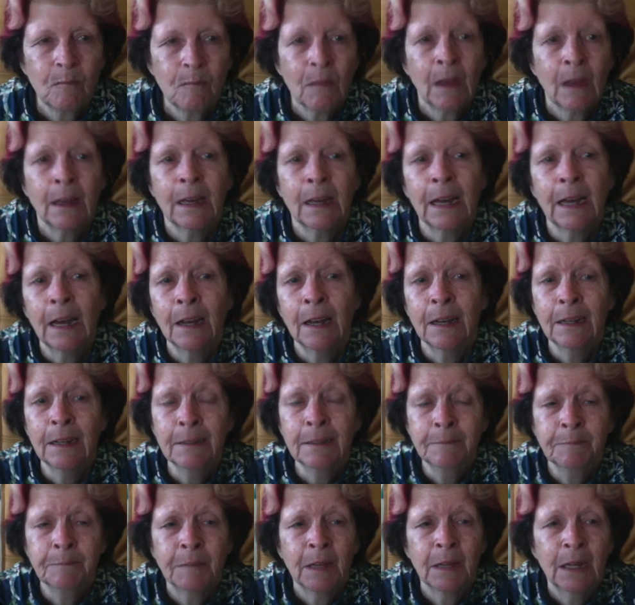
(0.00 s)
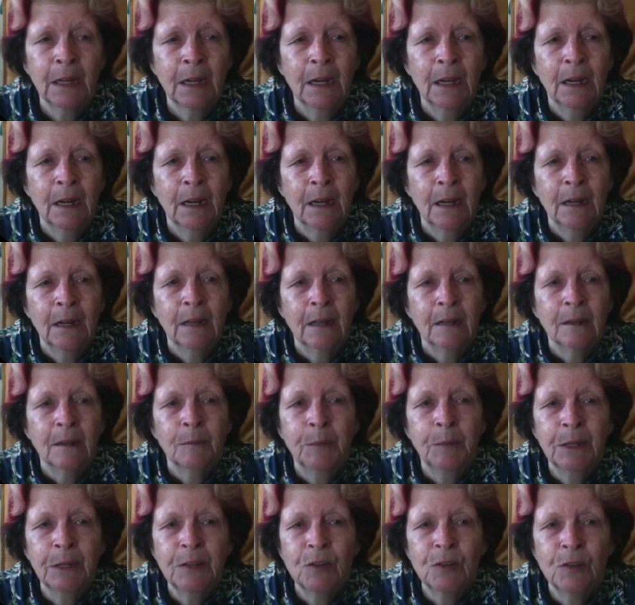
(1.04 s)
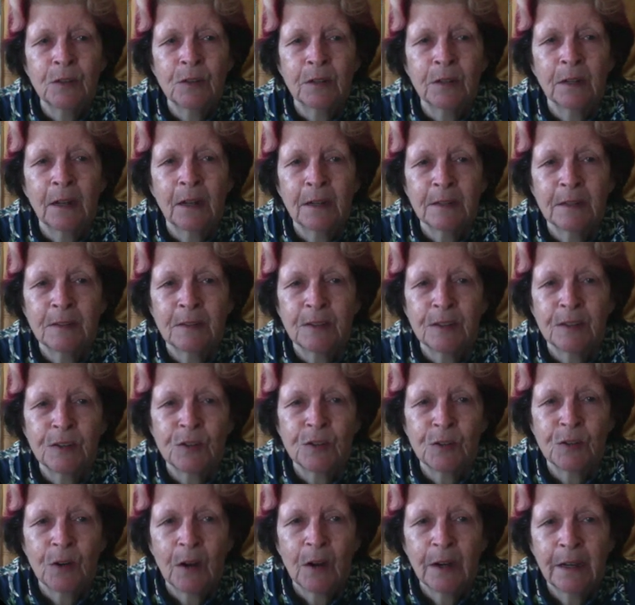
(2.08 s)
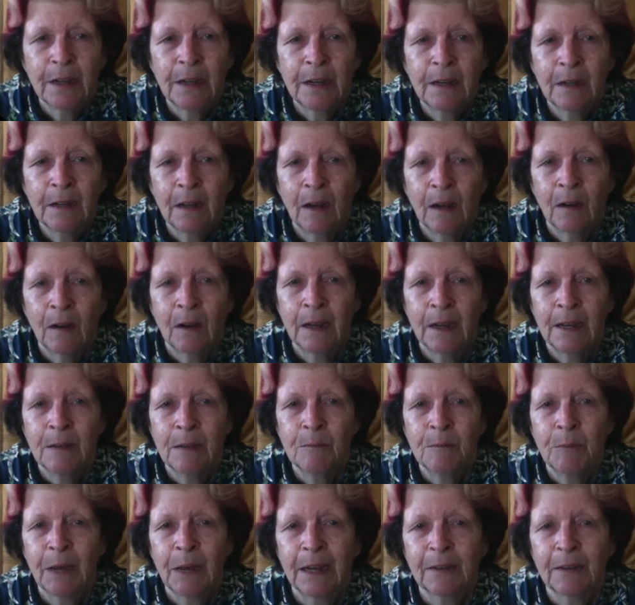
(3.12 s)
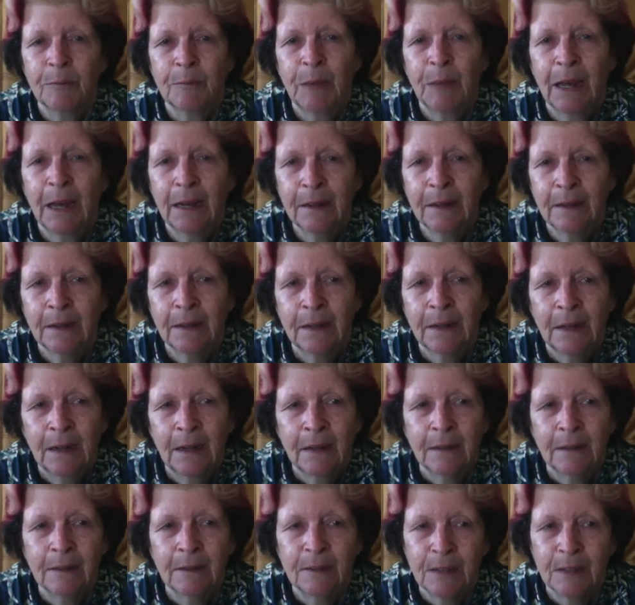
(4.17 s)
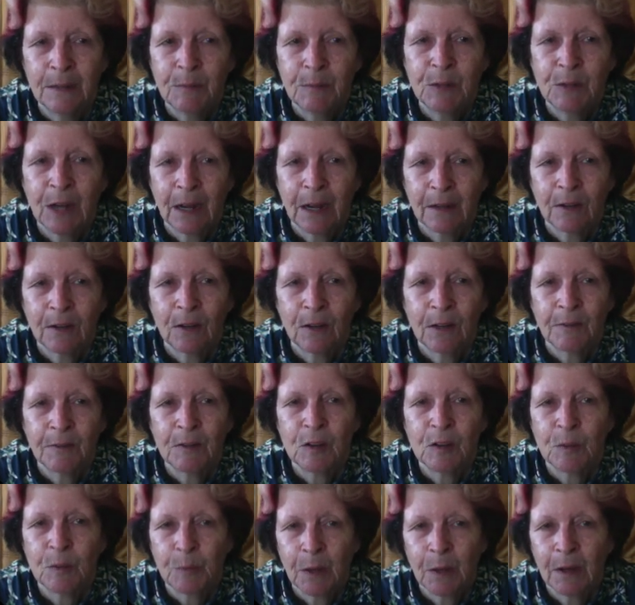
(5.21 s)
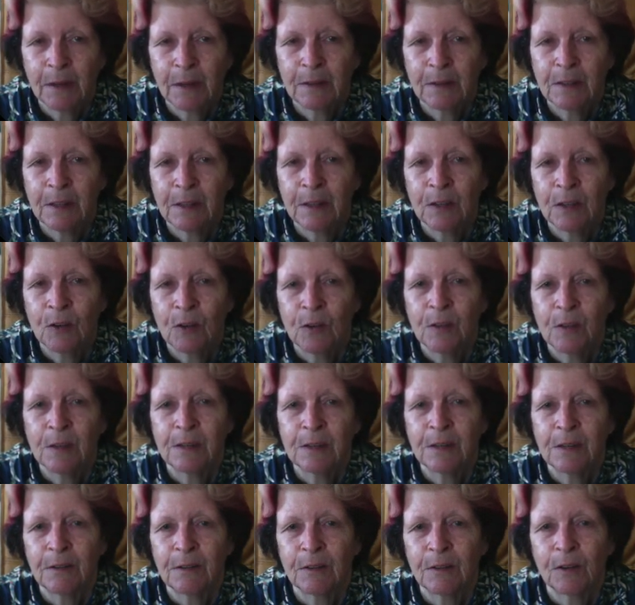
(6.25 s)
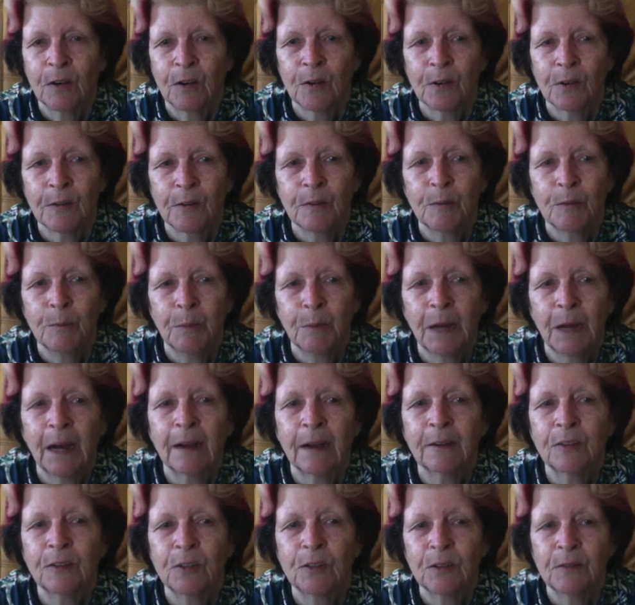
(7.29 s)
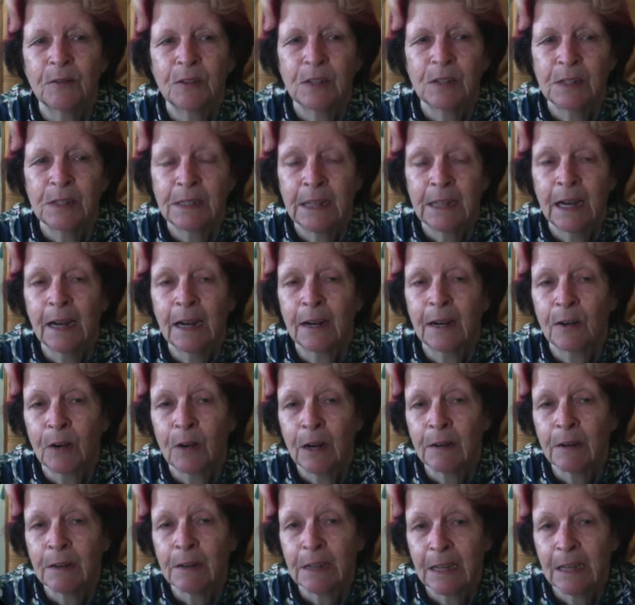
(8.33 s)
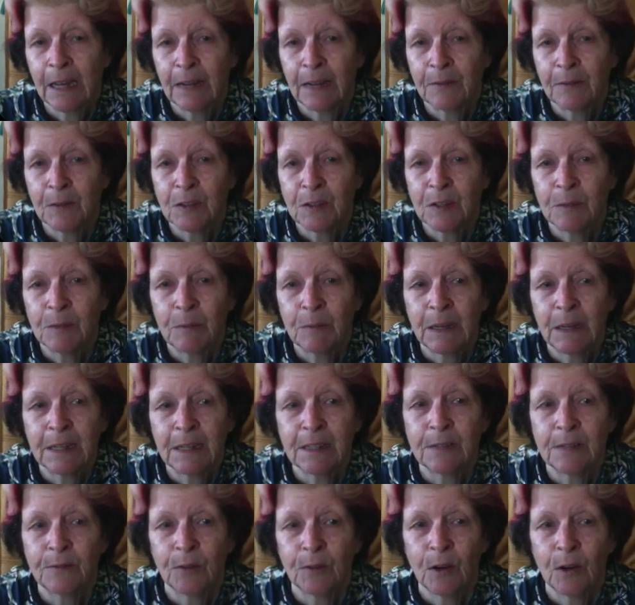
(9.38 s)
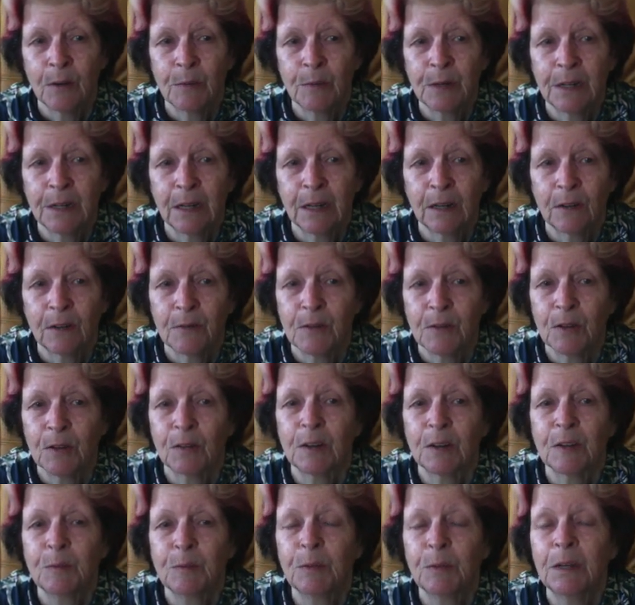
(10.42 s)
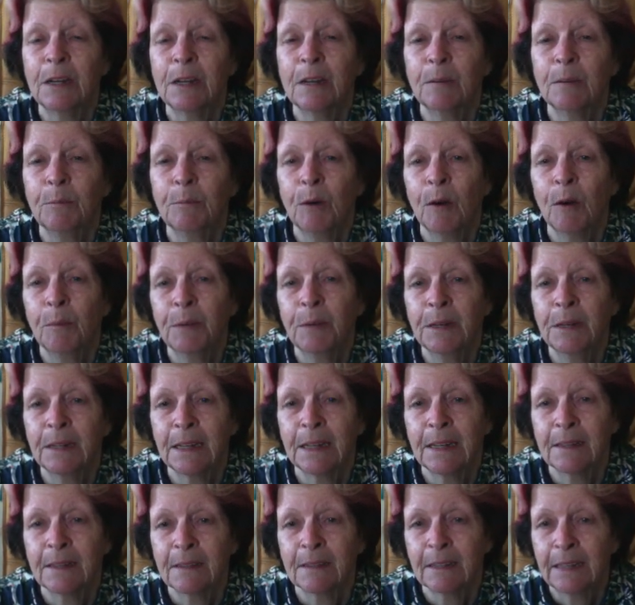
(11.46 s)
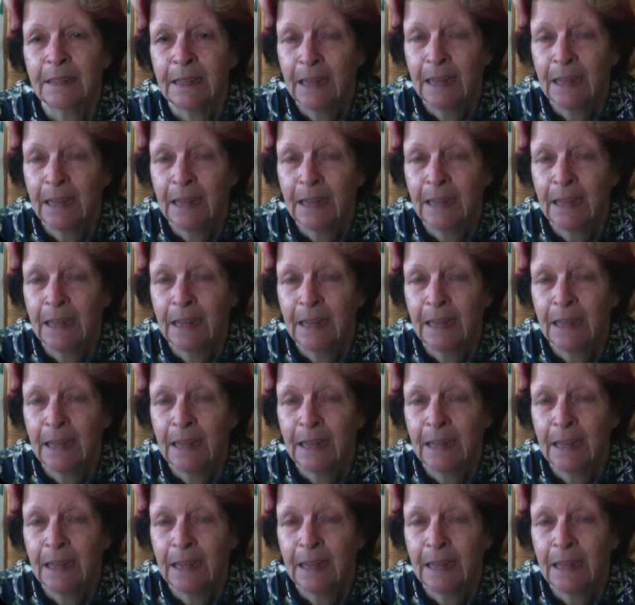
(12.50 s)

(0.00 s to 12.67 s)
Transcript: Colour. The piece utilises a striking high impact palette. The deep charcoal of the spikes and the earthy terracotta of the bark serve as a dark grounding canvas that makes the vibrant yellow of the Craspedia pop intensely.